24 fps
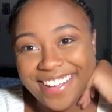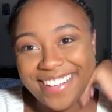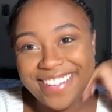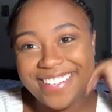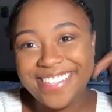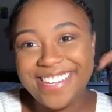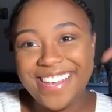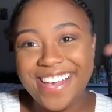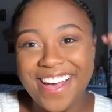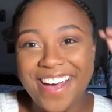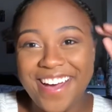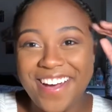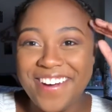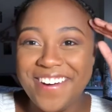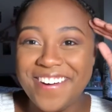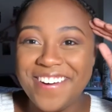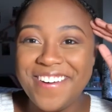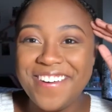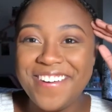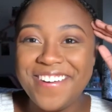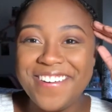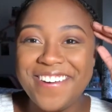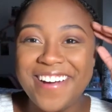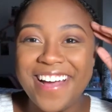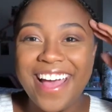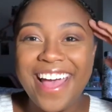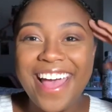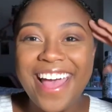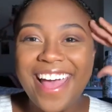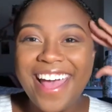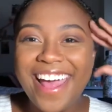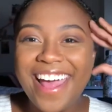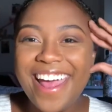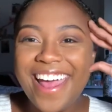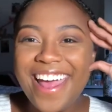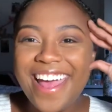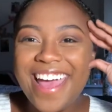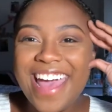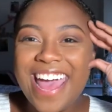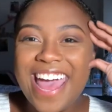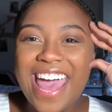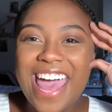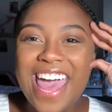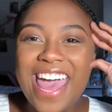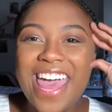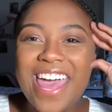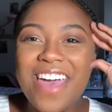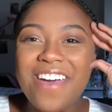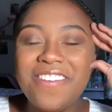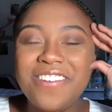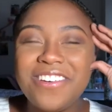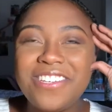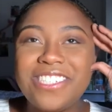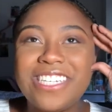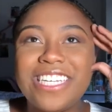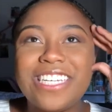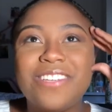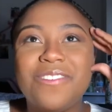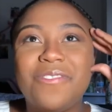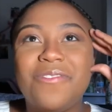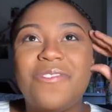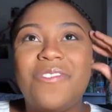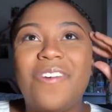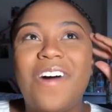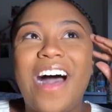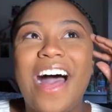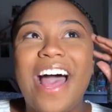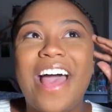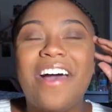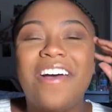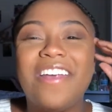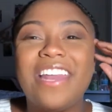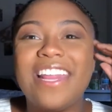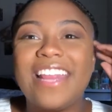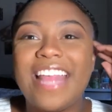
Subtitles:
So it was just wild.